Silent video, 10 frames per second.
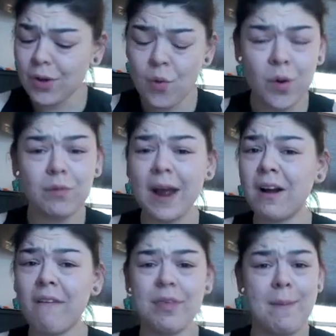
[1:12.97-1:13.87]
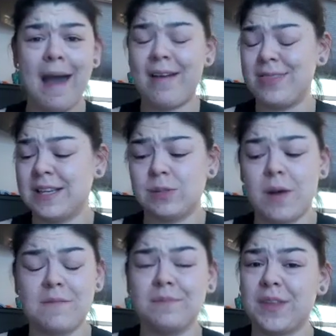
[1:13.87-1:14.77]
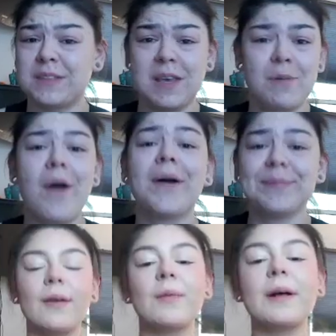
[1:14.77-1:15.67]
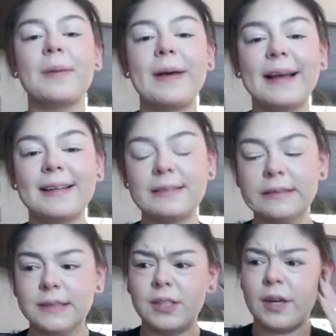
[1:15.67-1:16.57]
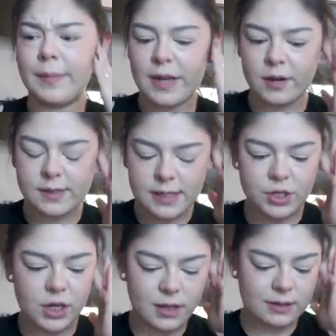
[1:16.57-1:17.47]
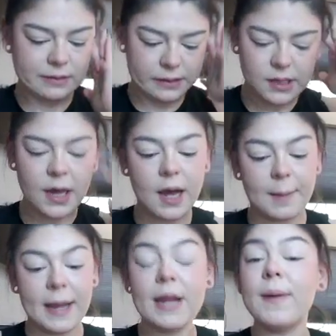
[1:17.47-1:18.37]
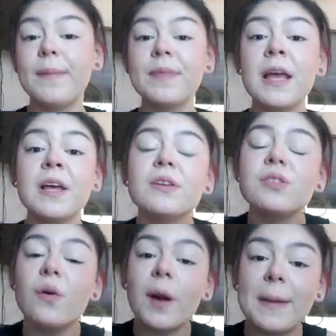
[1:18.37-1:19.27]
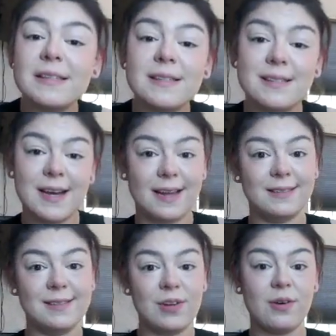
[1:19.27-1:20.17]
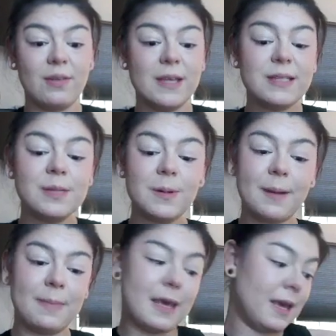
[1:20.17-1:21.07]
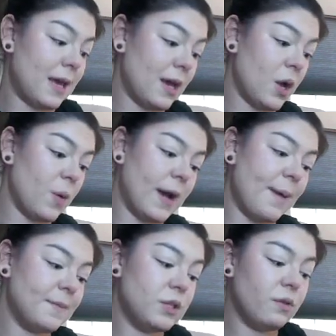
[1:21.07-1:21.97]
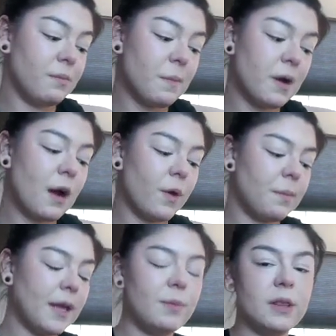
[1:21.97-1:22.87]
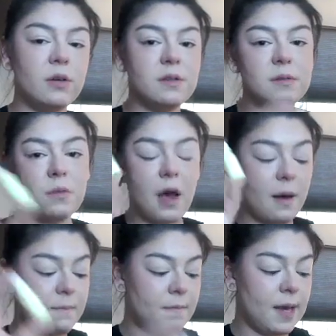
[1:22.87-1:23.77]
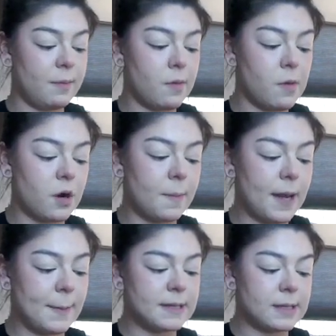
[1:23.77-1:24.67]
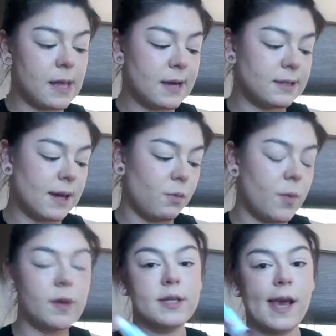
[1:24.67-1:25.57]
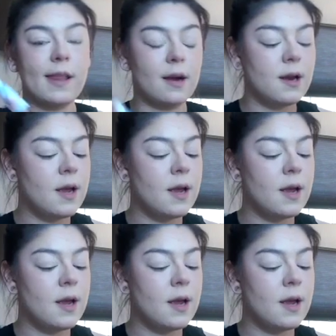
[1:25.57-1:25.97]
We're right off the bat in this one. Let's keep going. Welcome back. Sorry, my ear was itchy. Anyway, so our base is done. So this is what I'm thinking. Okay, so remember how we played with those Makeup of Murder pigments the last time we were together?